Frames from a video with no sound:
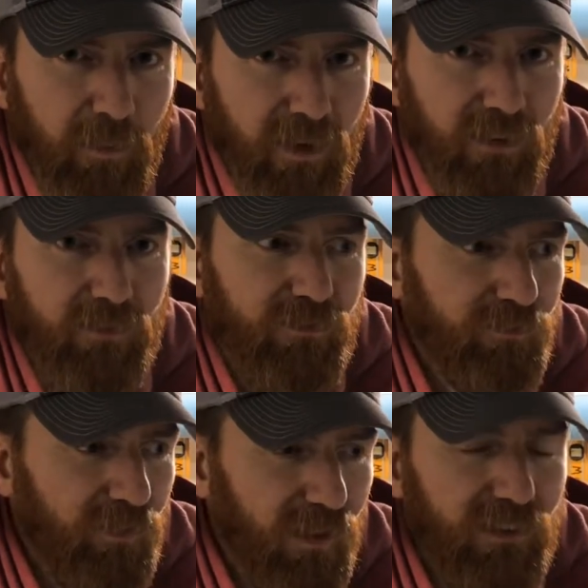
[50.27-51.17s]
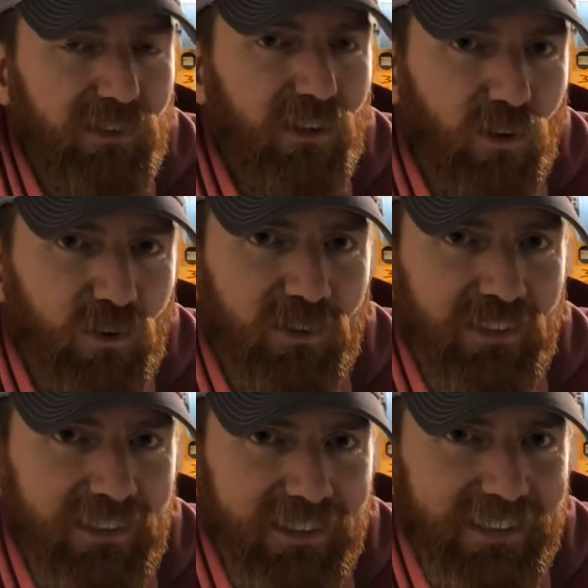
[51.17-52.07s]
bit of, I'll say,
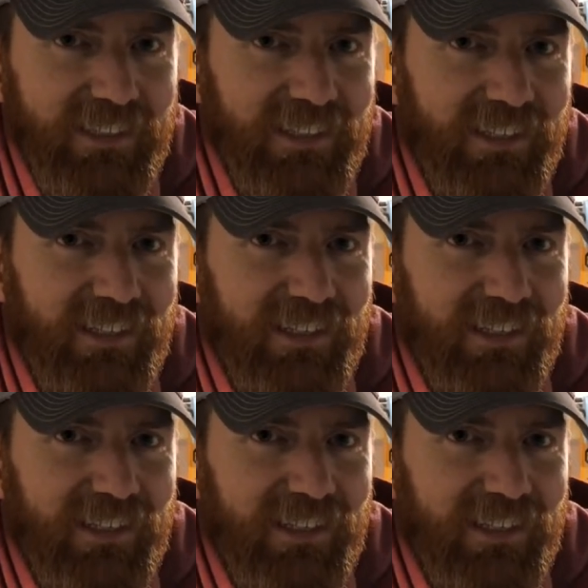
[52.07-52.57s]
OCD.